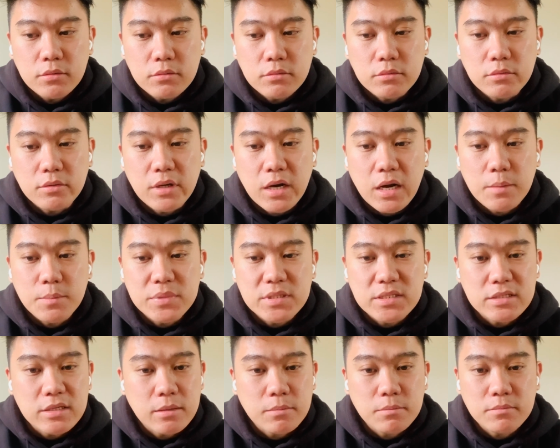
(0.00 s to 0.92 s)
grab
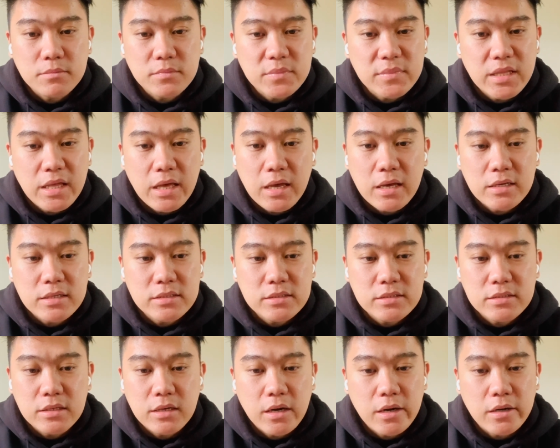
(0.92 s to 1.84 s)
some
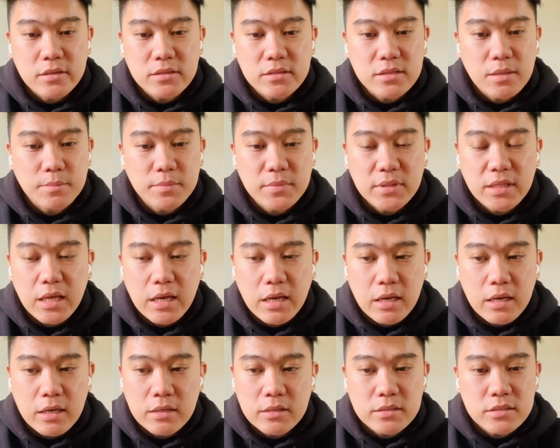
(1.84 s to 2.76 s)
things, learn some
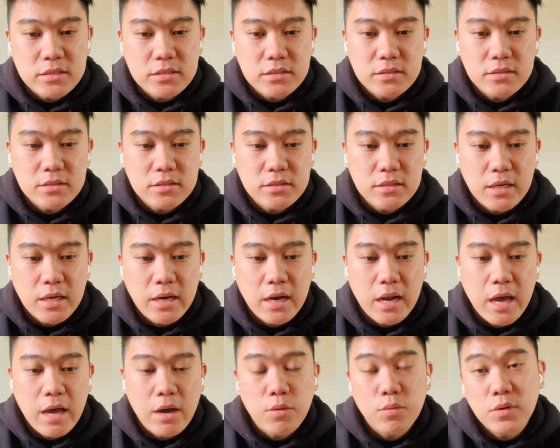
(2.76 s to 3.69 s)
things, and
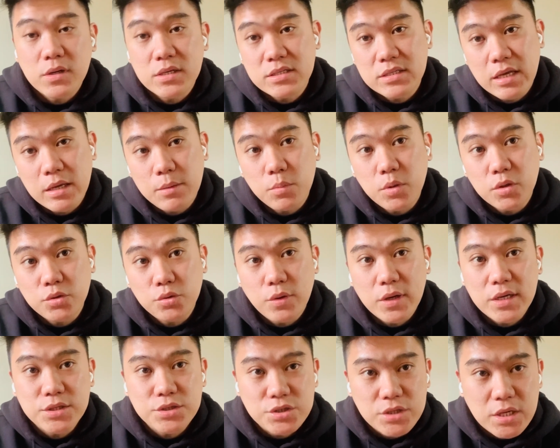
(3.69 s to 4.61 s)
I was able
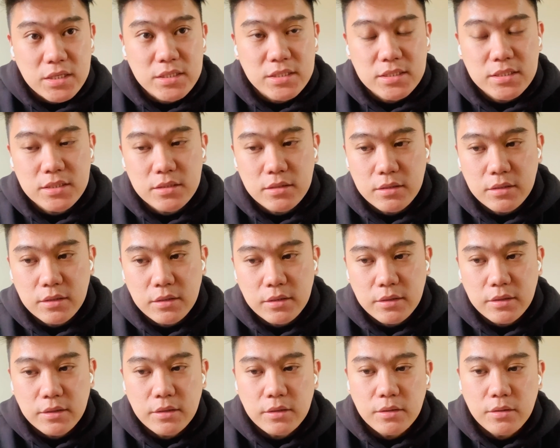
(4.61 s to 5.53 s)
to adjust
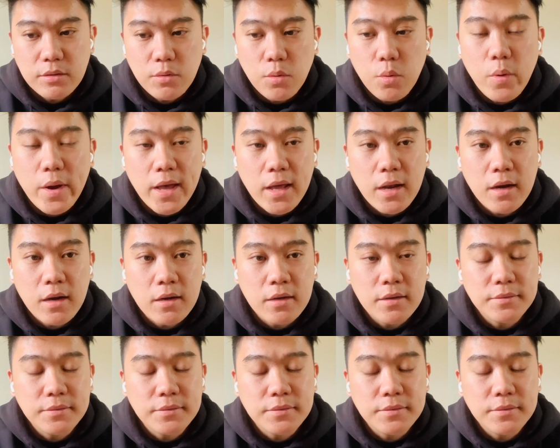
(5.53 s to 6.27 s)
well.